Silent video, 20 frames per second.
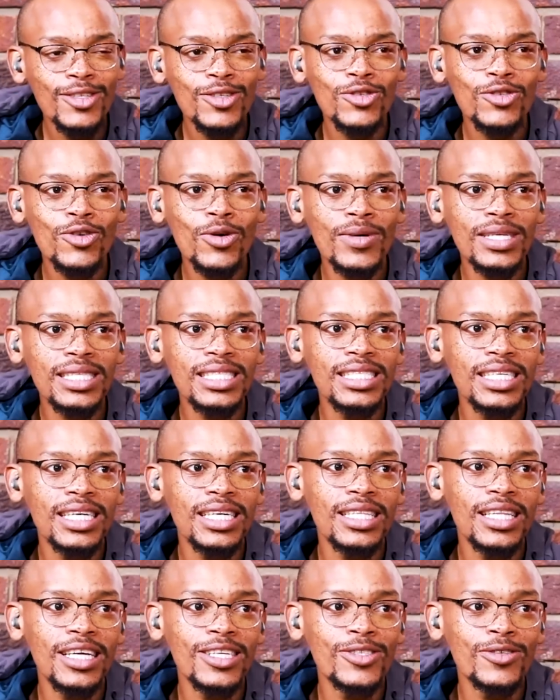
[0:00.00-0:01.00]
No one
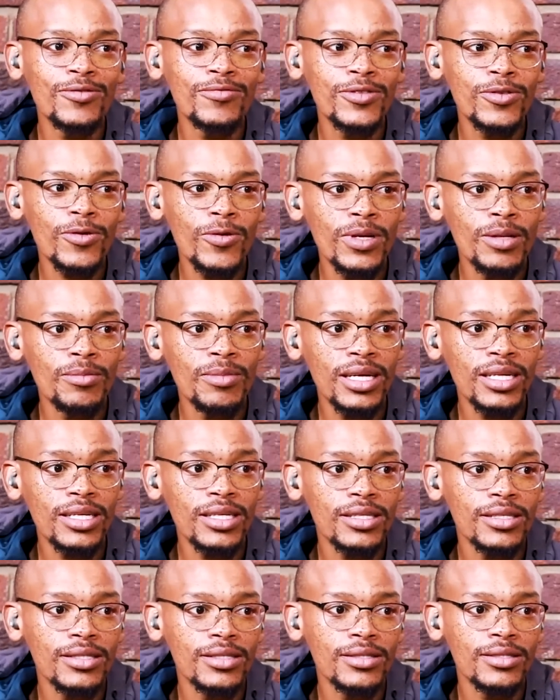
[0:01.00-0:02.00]
said that you've stolen
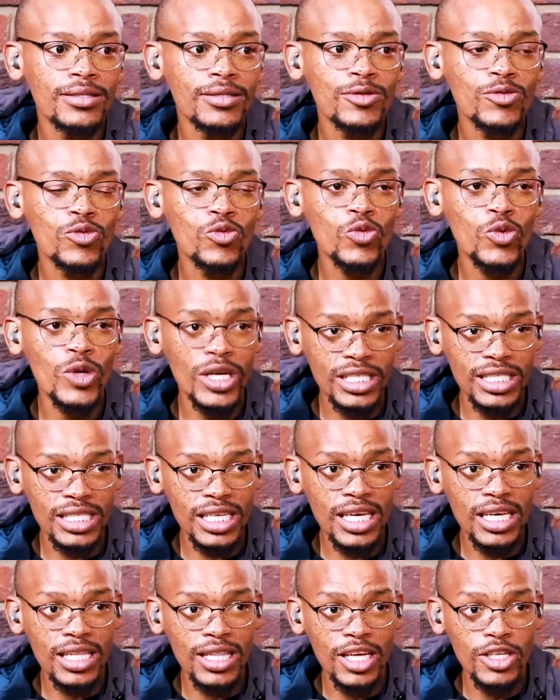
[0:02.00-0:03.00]
money. We're
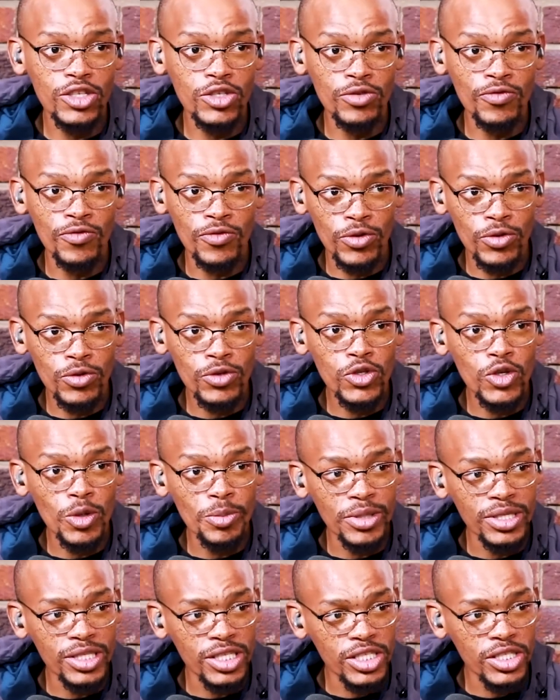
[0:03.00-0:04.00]
saying that you've used your
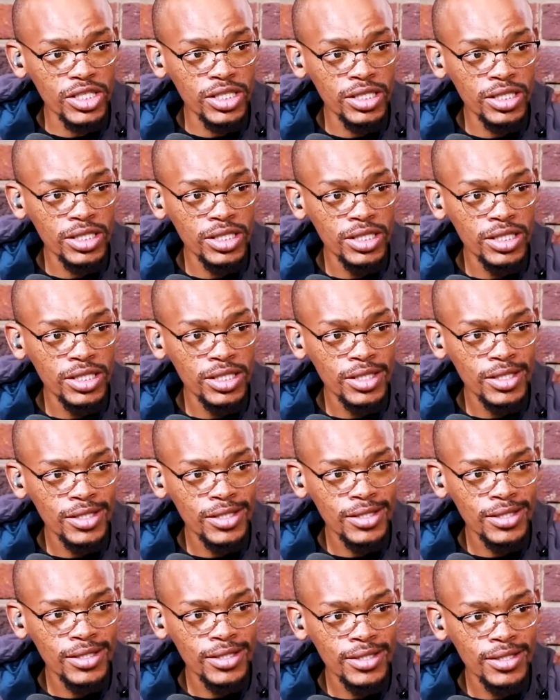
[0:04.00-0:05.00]
position
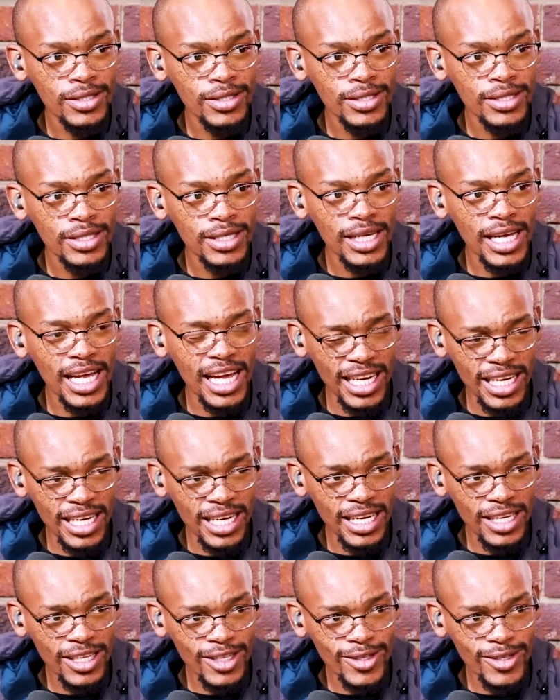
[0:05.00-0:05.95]
and